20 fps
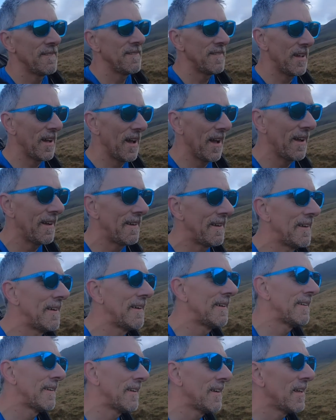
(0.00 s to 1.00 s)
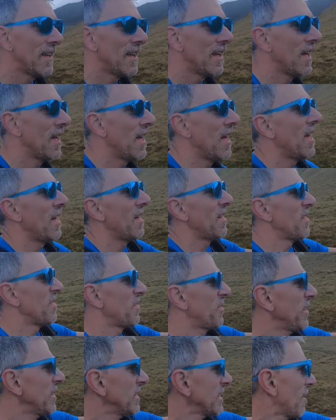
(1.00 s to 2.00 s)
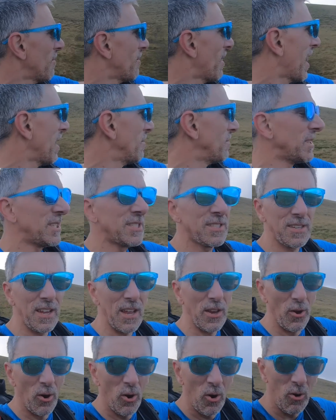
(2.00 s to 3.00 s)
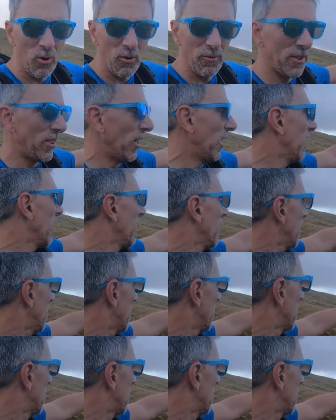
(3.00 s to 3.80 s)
yeah, I think that might be Skiddaw over there.